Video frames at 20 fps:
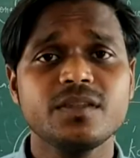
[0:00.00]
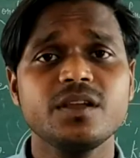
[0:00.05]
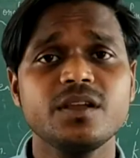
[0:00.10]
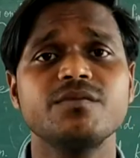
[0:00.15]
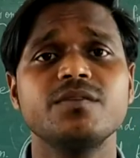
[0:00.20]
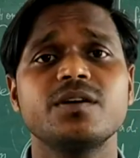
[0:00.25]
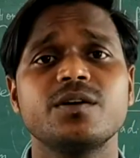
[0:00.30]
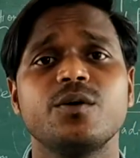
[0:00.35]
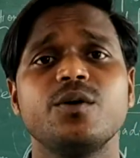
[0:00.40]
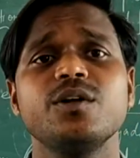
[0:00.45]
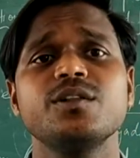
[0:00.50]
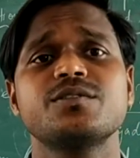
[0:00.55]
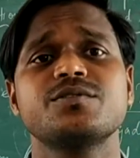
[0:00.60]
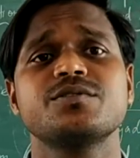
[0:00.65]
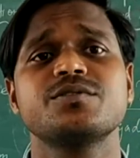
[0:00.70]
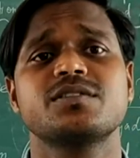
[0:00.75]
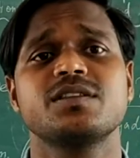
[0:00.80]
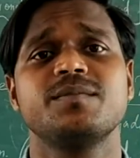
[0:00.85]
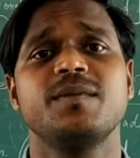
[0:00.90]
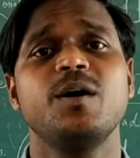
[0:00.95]
were
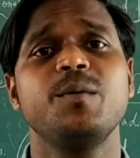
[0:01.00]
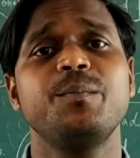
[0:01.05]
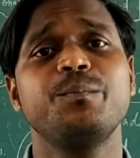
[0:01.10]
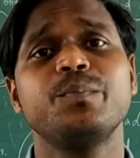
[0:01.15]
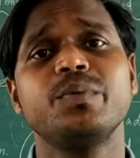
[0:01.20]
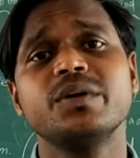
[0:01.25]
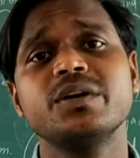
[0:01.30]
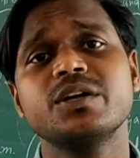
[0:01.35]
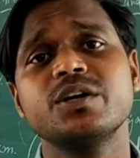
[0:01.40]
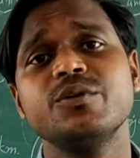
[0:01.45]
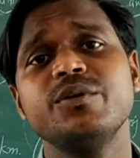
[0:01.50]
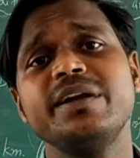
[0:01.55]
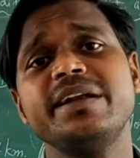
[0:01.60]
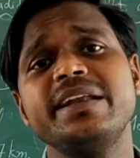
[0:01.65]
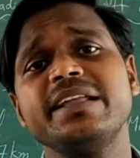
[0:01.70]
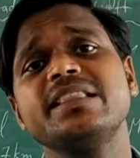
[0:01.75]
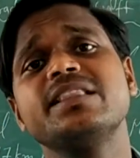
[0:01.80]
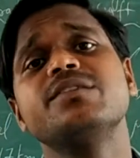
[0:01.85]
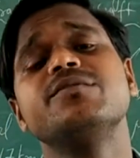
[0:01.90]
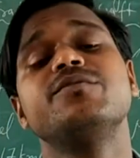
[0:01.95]
also somehow
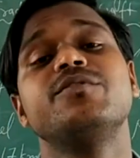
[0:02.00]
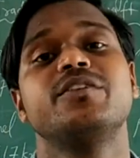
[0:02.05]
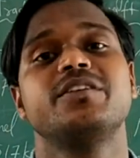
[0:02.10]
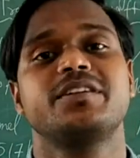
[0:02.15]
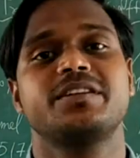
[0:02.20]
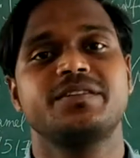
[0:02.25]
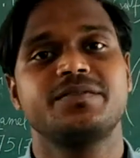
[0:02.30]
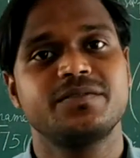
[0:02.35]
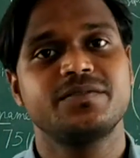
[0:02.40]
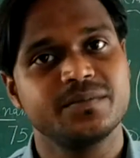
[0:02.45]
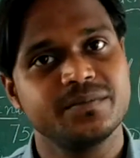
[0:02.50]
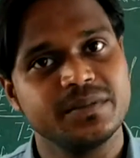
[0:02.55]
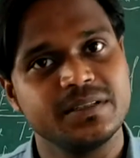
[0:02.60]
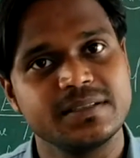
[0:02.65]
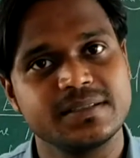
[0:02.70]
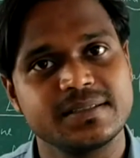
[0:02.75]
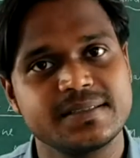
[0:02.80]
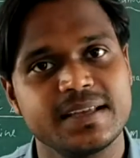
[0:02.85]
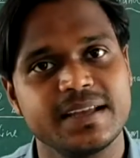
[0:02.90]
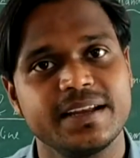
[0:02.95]
percolating the water from
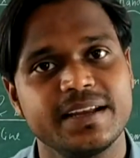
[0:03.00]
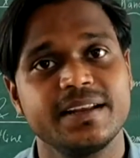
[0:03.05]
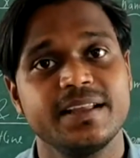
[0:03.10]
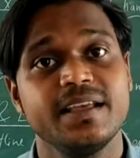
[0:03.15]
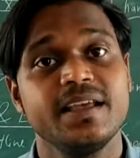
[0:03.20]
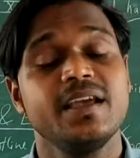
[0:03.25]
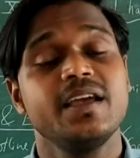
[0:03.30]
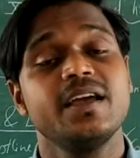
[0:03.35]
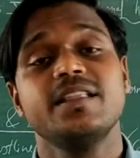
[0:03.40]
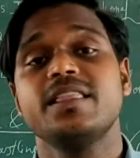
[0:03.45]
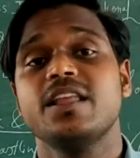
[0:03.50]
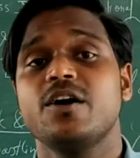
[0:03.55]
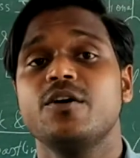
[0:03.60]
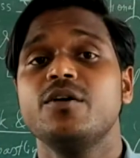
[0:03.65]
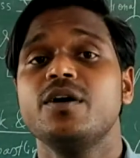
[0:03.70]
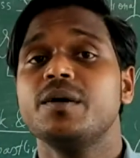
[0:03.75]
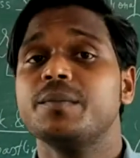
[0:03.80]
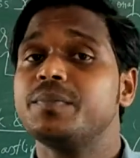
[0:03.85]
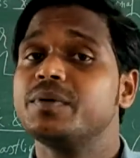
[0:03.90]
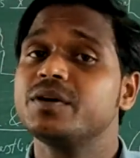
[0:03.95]
inside.
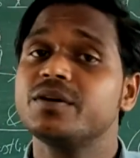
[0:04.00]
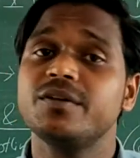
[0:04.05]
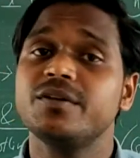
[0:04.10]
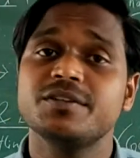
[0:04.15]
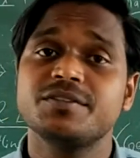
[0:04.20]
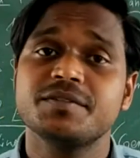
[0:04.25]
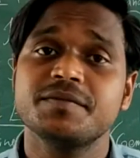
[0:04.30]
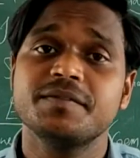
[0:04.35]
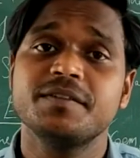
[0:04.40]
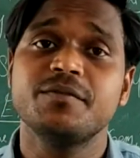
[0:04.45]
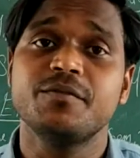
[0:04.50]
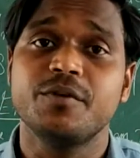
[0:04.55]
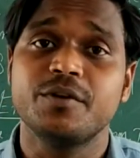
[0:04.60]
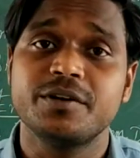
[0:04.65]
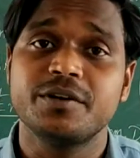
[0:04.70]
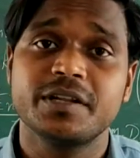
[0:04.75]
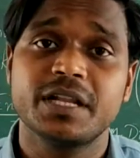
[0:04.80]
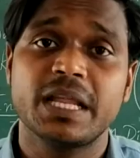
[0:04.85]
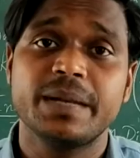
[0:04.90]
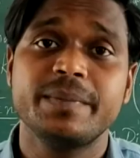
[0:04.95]
Now percolation of the
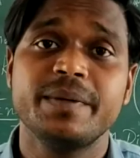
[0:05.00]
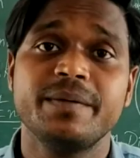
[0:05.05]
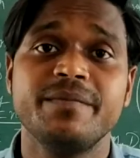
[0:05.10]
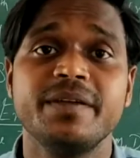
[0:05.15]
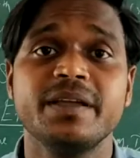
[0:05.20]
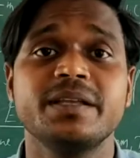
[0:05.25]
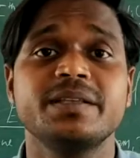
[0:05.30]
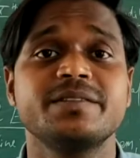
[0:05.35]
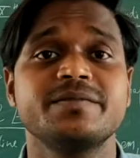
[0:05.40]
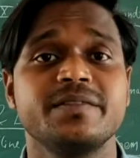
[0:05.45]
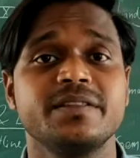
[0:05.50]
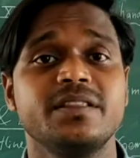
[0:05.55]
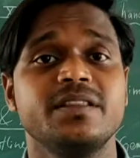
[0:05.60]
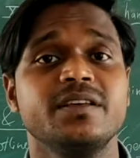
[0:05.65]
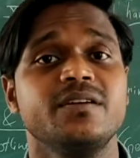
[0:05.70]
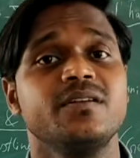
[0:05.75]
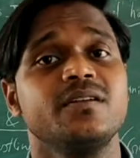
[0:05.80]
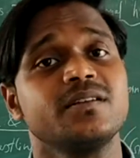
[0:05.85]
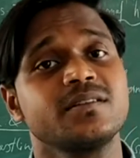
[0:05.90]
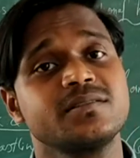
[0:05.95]
water can be mixed with
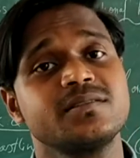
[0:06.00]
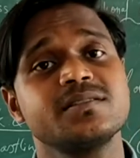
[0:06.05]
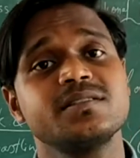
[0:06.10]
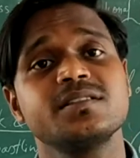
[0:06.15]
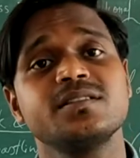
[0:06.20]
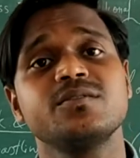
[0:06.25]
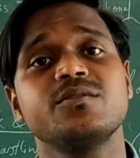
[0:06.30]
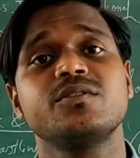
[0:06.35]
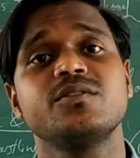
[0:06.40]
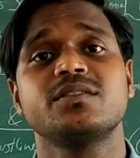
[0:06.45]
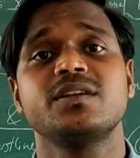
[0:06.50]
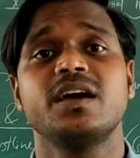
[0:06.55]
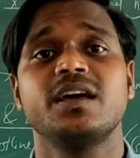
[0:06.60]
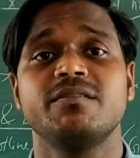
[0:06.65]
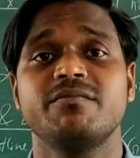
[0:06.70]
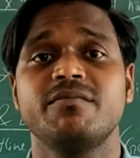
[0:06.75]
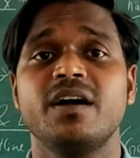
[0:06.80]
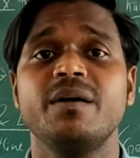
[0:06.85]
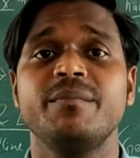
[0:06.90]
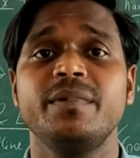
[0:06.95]
the oxygen or the
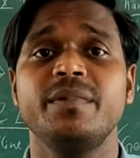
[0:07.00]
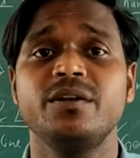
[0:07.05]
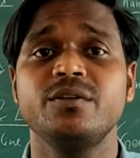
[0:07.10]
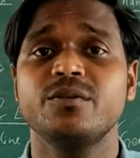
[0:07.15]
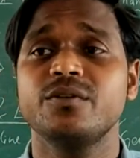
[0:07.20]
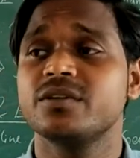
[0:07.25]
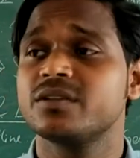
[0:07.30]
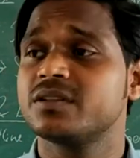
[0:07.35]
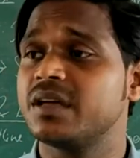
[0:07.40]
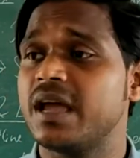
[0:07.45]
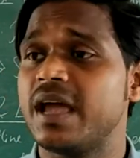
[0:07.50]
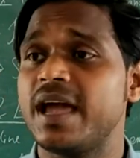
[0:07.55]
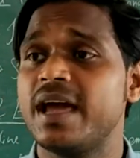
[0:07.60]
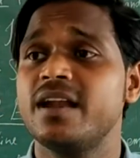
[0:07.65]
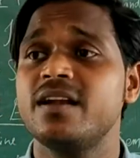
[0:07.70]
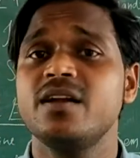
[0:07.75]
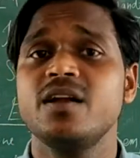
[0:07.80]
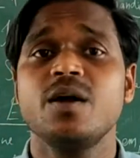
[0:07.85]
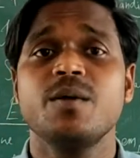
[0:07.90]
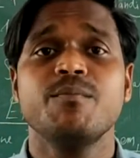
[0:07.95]
environment or the
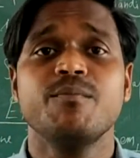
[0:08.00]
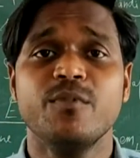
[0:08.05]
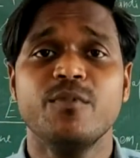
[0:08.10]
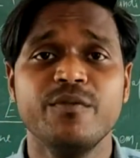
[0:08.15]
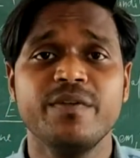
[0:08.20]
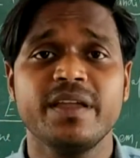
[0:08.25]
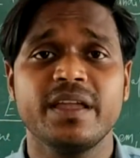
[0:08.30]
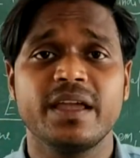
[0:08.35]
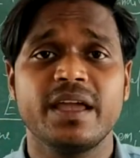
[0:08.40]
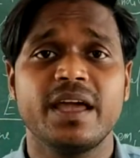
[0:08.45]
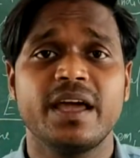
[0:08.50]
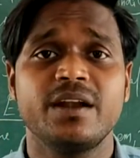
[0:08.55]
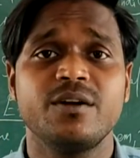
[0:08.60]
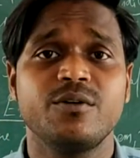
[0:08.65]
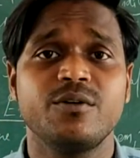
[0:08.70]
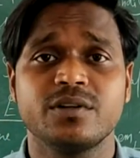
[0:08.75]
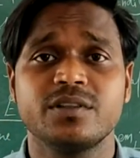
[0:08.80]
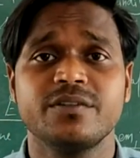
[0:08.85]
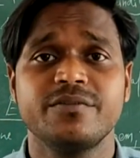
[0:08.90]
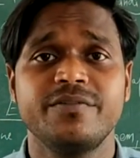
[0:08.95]
air, moving air
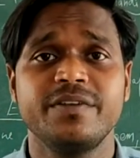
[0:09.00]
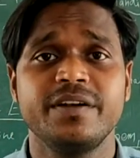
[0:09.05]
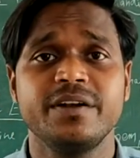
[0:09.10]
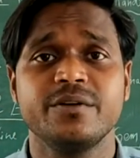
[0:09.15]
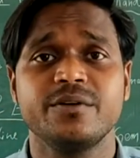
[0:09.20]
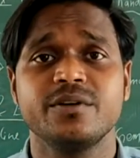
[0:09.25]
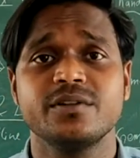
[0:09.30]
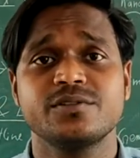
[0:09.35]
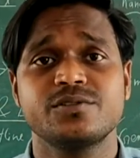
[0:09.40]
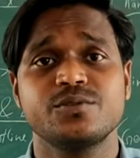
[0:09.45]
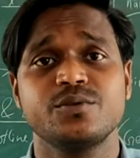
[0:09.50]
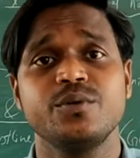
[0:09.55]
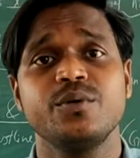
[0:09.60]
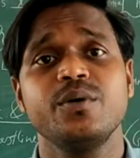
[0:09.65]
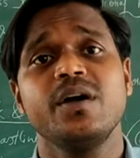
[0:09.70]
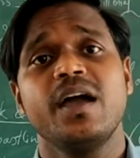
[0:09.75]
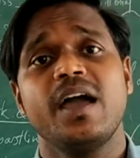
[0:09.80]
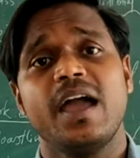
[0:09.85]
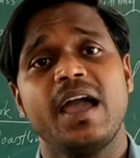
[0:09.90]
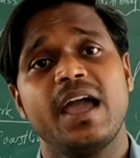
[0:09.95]
or the wind
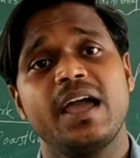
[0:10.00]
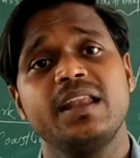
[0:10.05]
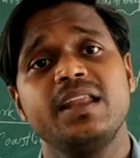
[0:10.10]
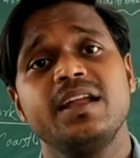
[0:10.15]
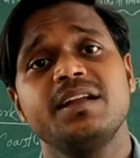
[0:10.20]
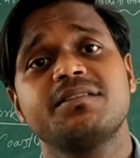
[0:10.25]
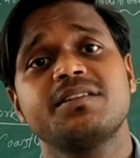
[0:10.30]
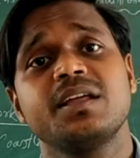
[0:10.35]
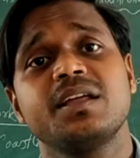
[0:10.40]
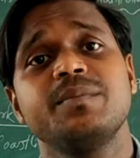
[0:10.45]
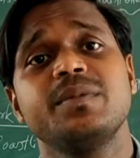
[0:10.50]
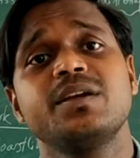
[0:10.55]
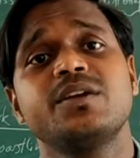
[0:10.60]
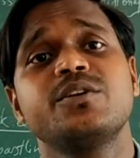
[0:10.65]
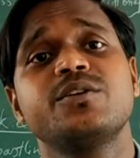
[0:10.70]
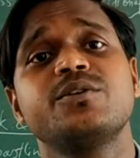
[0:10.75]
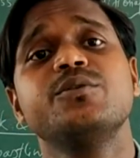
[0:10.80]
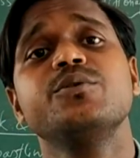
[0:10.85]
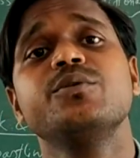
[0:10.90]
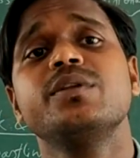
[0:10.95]
also, and it can be
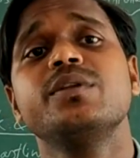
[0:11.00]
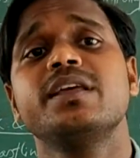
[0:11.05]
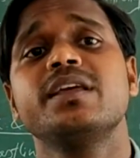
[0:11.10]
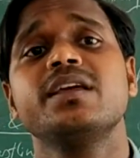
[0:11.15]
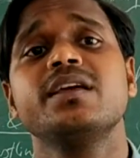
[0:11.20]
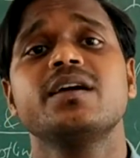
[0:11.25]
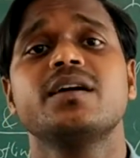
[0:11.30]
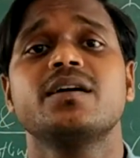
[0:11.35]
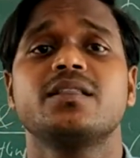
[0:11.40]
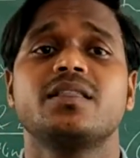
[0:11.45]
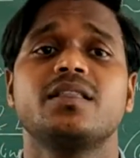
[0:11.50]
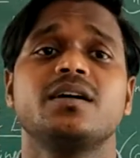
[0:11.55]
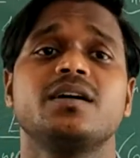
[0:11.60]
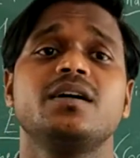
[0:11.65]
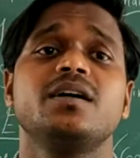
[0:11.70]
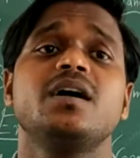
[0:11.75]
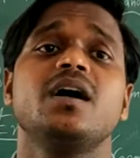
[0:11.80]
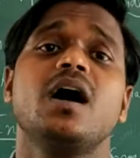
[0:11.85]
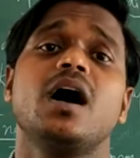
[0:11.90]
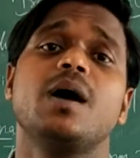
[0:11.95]
cooling the
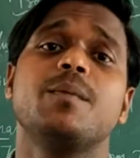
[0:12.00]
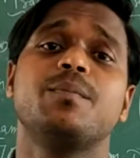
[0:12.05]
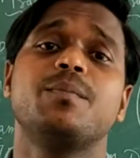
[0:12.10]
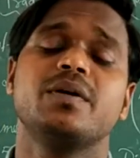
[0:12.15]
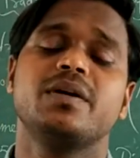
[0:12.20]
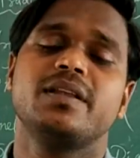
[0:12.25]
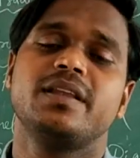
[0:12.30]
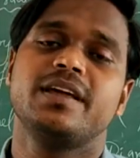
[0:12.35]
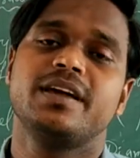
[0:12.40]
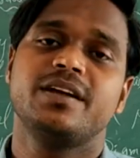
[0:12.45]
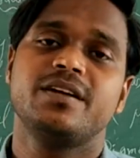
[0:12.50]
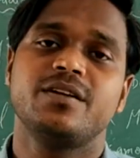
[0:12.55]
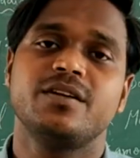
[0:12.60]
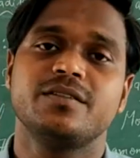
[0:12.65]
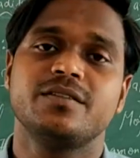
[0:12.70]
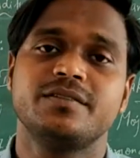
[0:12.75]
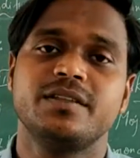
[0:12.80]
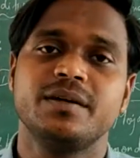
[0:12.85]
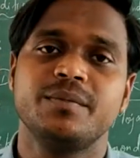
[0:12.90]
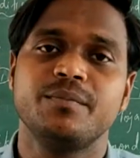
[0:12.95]
upper layer
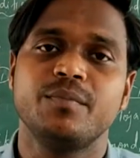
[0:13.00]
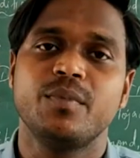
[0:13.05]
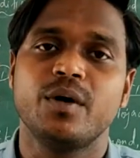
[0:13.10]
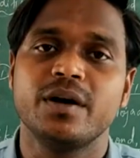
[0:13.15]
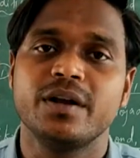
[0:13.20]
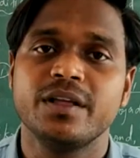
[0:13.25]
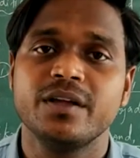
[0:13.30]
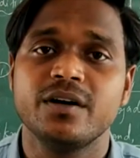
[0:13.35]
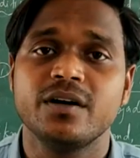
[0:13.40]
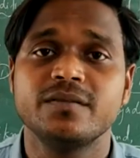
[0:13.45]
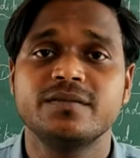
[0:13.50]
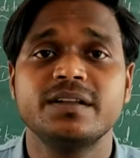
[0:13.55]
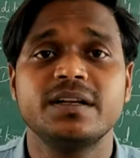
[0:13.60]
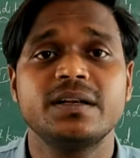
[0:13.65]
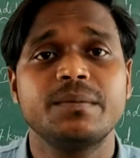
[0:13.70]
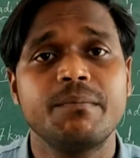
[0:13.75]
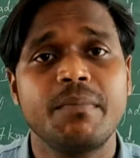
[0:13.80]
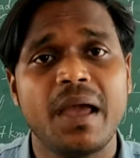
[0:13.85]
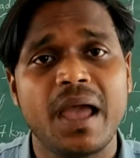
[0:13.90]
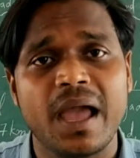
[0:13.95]
of the body of
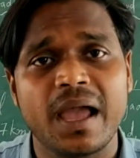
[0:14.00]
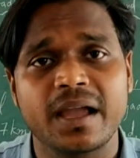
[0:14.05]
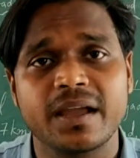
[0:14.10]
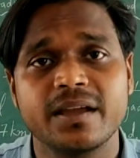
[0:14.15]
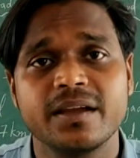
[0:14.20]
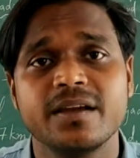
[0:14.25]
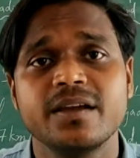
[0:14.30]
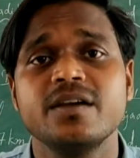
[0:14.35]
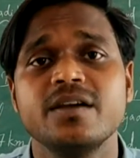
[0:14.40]
that bag.